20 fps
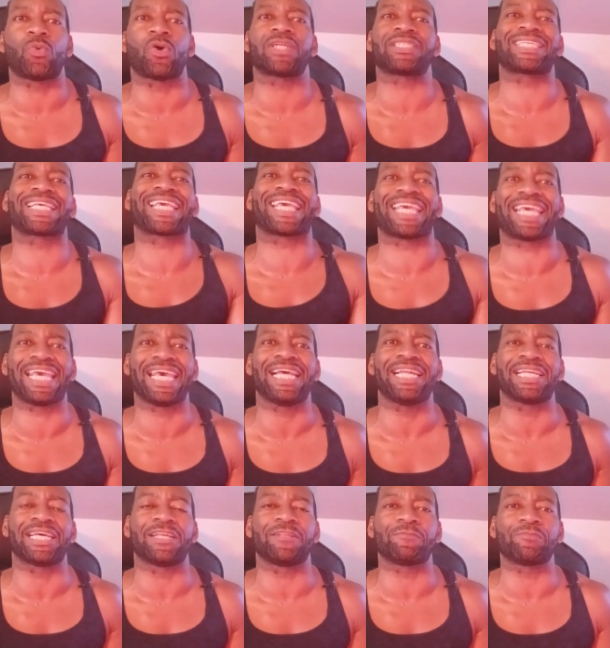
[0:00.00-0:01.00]
what's
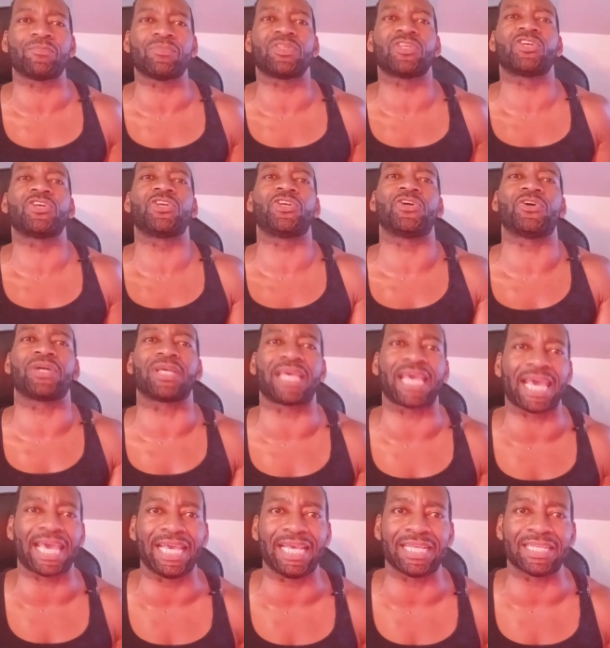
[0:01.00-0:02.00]
killing your
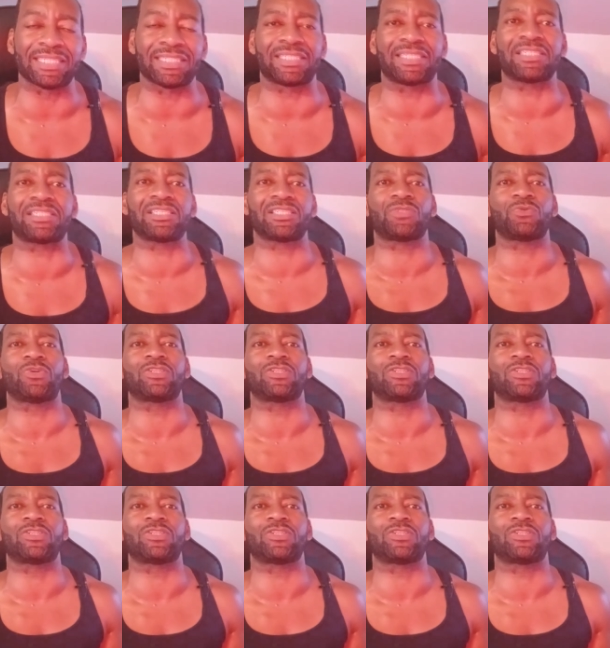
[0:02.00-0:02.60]
gains. This is